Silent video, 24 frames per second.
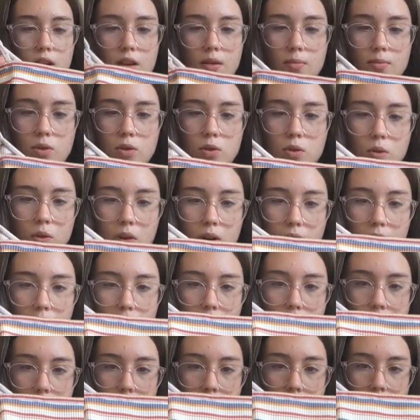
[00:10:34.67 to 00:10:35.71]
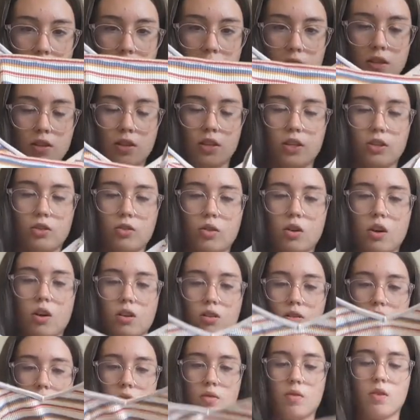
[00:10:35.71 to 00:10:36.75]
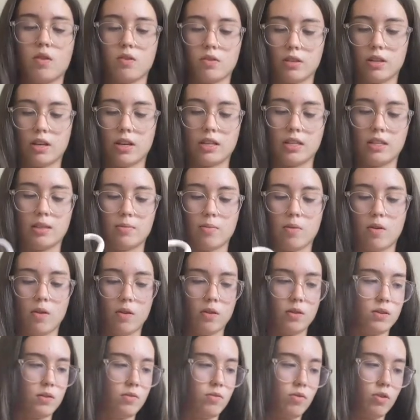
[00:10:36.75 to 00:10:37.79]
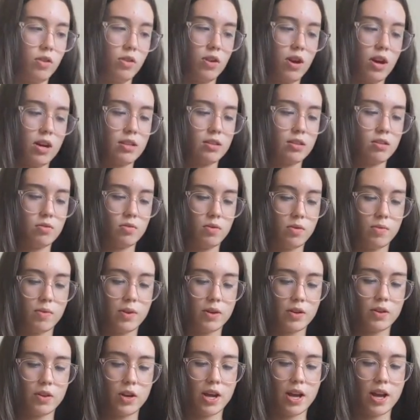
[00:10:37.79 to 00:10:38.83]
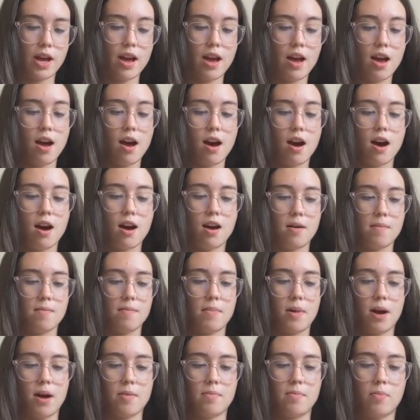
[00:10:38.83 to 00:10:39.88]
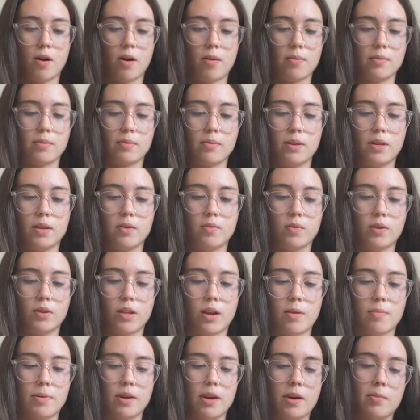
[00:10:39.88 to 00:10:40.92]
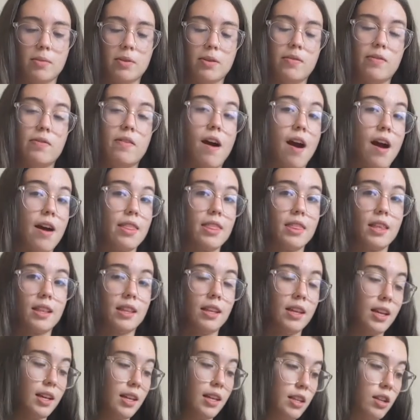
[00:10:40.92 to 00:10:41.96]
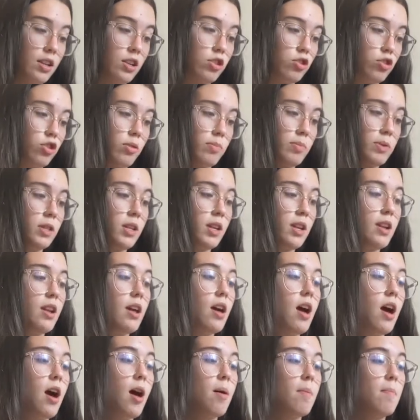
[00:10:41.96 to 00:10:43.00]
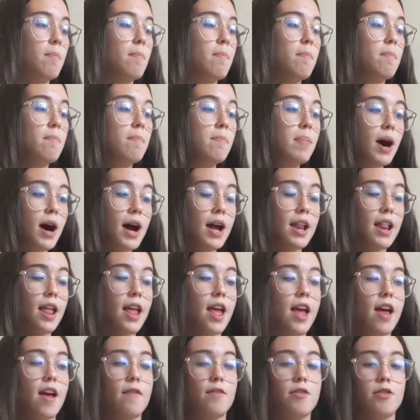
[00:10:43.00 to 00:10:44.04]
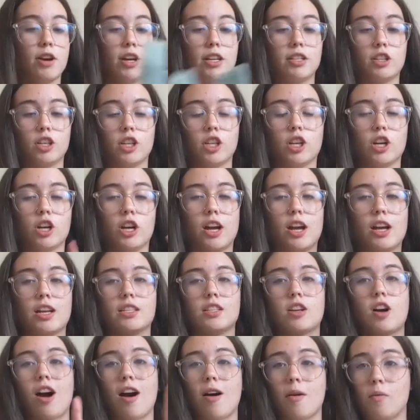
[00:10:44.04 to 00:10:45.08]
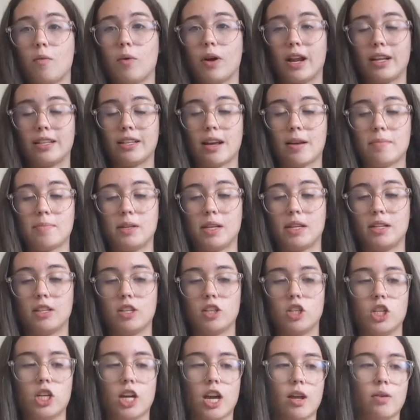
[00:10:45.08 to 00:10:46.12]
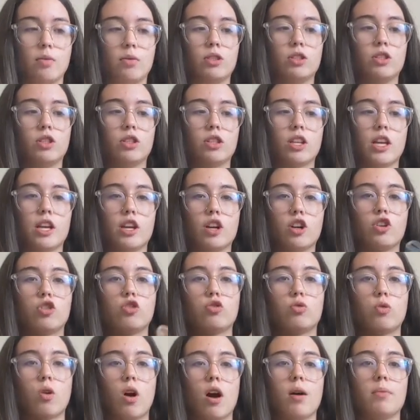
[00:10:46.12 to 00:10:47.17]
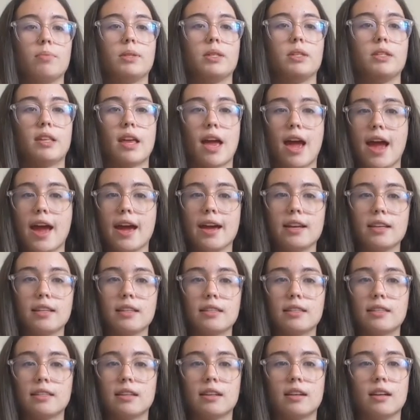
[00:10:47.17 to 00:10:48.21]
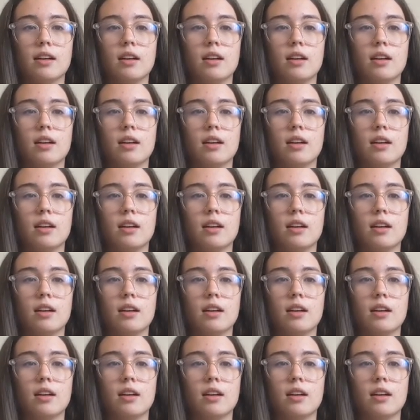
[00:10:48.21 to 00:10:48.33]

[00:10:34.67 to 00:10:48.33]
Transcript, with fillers: I'm short. So these are also all size smalls for you guys who are wondering. Um, I probably will not be able to find the link in the description, but if you guys are curious, what I typed into Shein was just like cropped tanks,